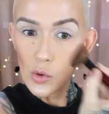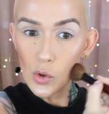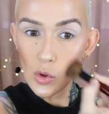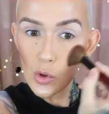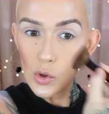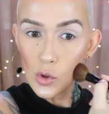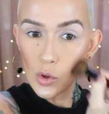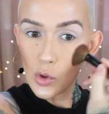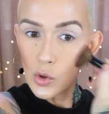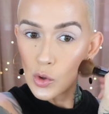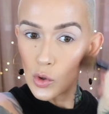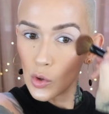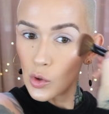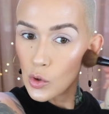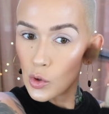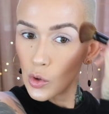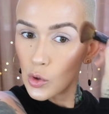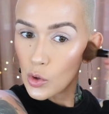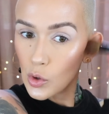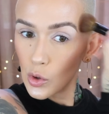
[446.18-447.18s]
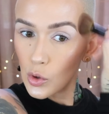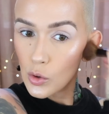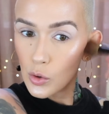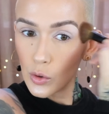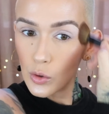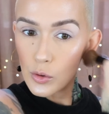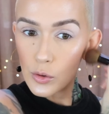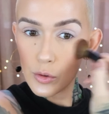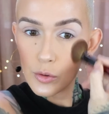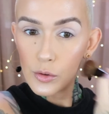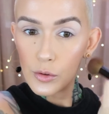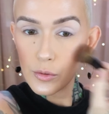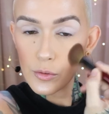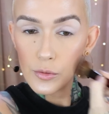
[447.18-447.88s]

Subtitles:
No one is speaking in this clip.